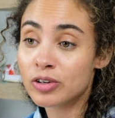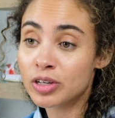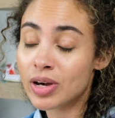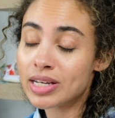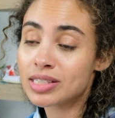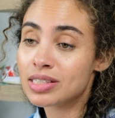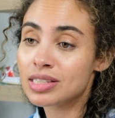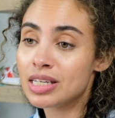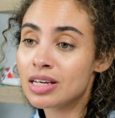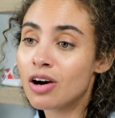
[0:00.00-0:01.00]
for you guys to
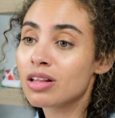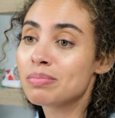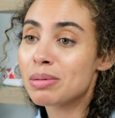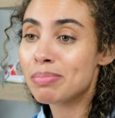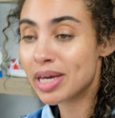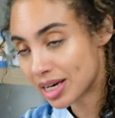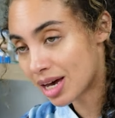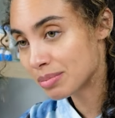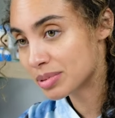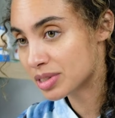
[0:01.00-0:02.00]
see all of my
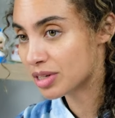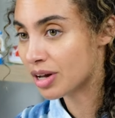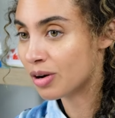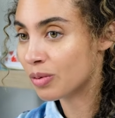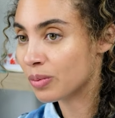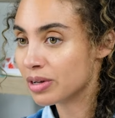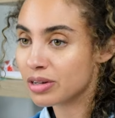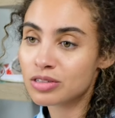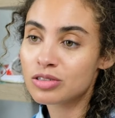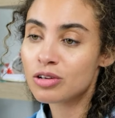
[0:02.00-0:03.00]
pickups. So we are
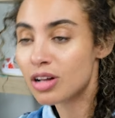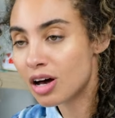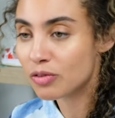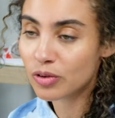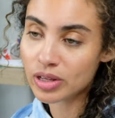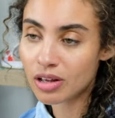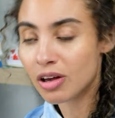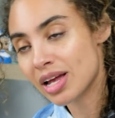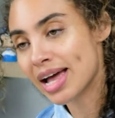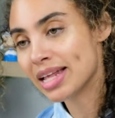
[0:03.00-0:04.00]
going to start off with all the